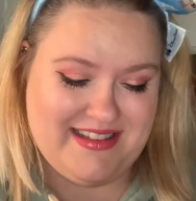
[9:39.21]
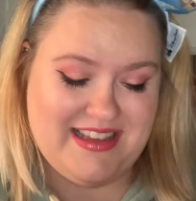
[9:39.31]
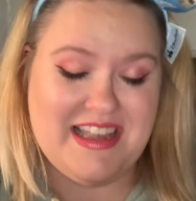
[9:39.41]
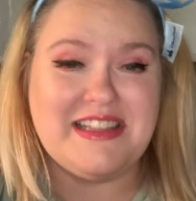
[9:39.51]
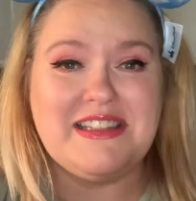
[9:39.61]

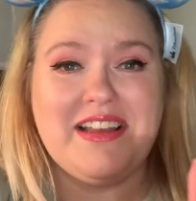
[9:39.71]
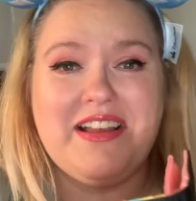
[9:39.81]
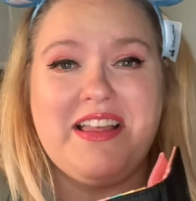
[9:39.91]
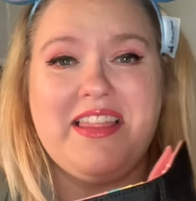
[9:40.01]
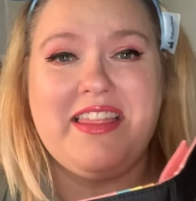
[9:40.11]
It's
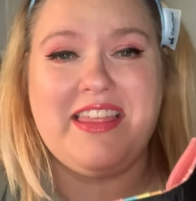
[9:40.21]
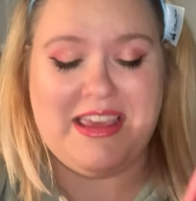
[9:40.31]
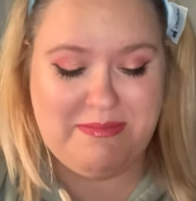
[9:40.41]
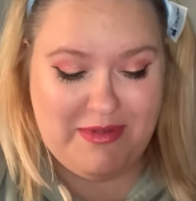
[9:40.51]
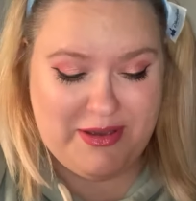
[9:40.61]

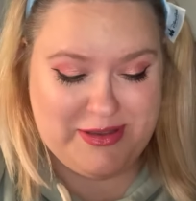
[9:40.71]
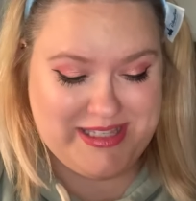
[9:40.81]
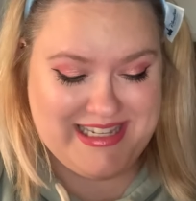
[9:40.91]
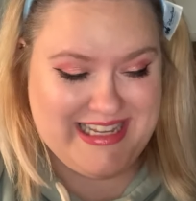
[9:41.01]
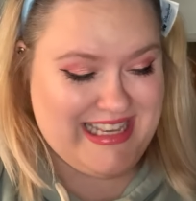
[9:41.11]
the most
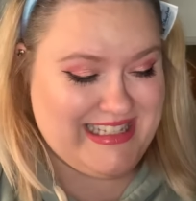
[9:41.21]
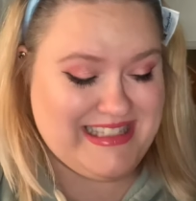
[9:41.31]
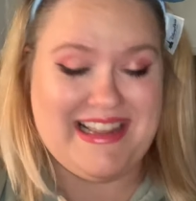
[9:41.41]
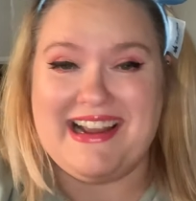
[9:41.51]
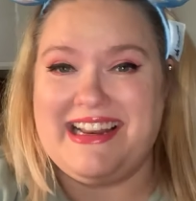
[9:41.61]

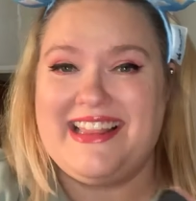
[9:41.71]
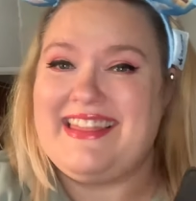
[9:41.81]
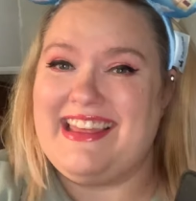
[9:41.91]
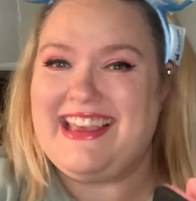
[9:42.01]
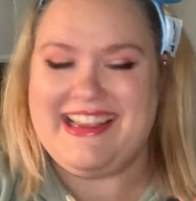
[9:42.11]
exciting
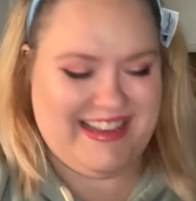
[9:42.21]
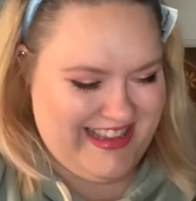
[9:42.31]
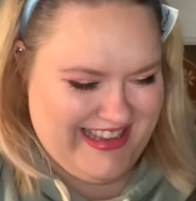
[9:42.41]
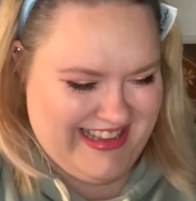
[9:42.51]
thing.